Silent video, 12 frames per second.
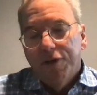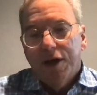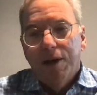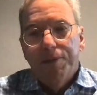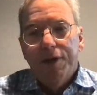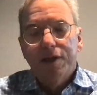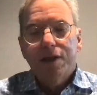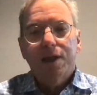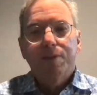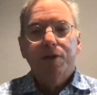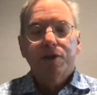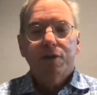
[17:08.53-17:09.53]
of companies that I'm
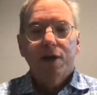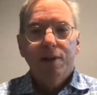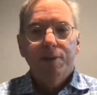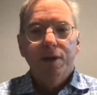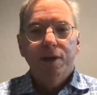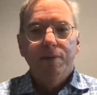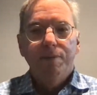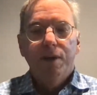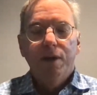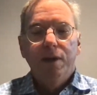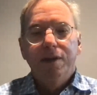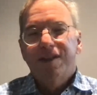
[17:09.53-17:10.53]
describing
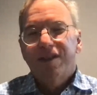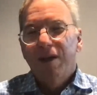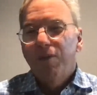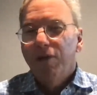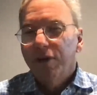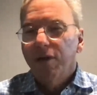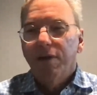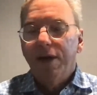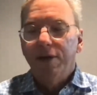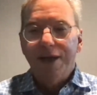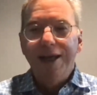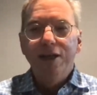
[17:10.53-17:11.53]
is somewhere
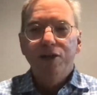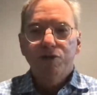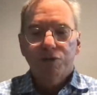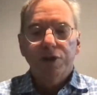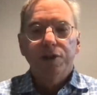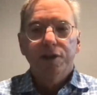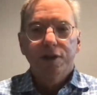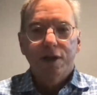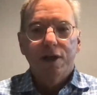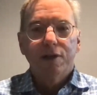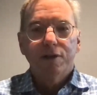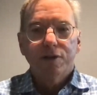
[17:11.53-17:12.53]
around $8 trillion.
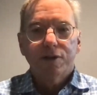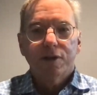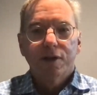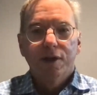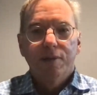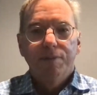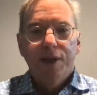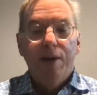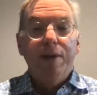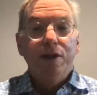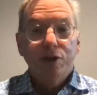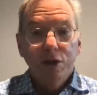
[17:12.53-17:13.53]
Now,
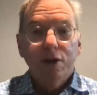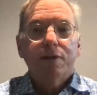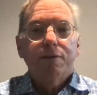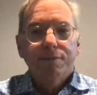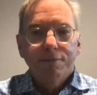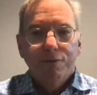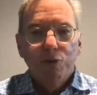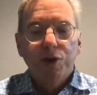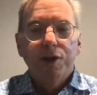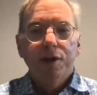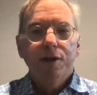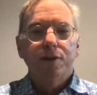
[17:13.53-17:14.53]
it took
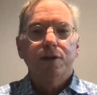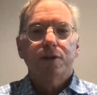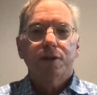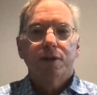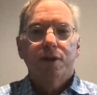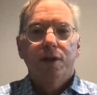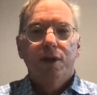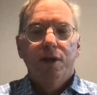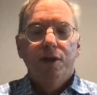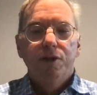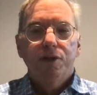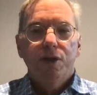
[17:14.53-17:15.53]
40 years.
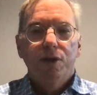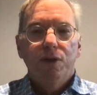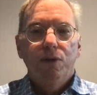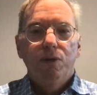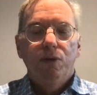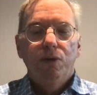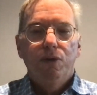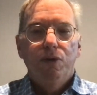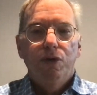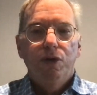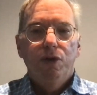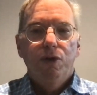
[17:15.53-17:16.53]
So
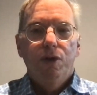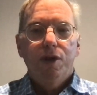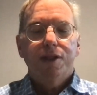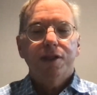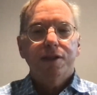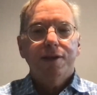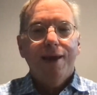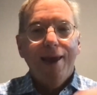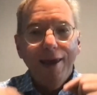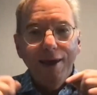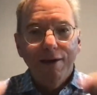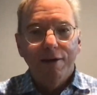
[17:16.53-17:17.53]
the
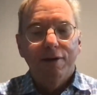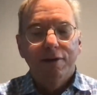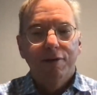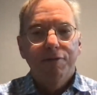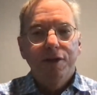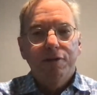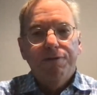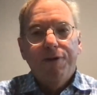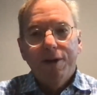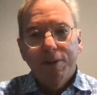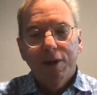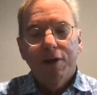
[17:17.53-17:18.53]
scale of these
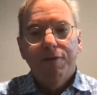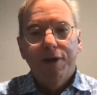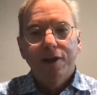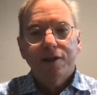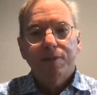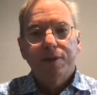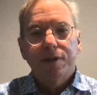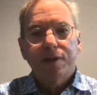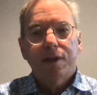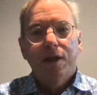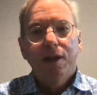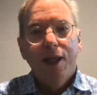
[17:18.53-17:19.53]
fundamental
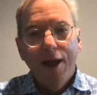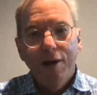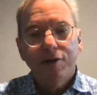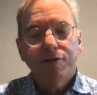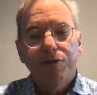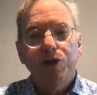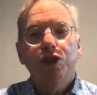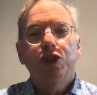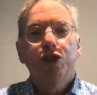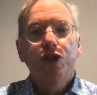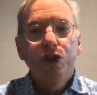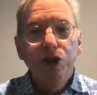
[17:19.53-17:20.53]
advancements allows for
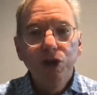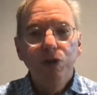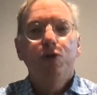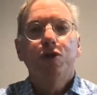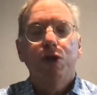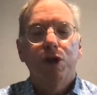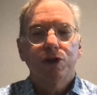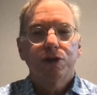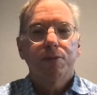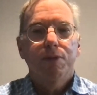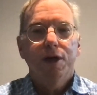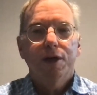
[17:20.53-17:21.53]
huge
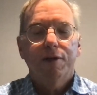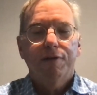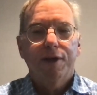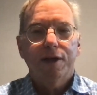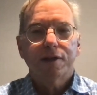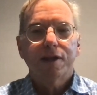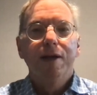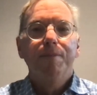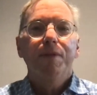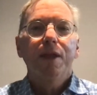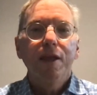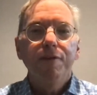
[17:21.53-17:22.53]
long-term market effects
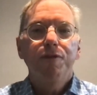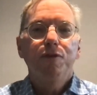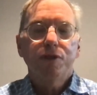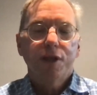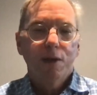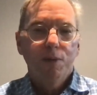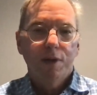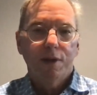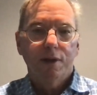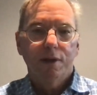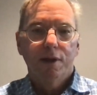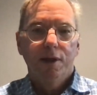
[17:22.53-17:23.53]
if you stay with
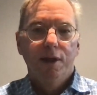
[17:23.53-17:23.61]
it.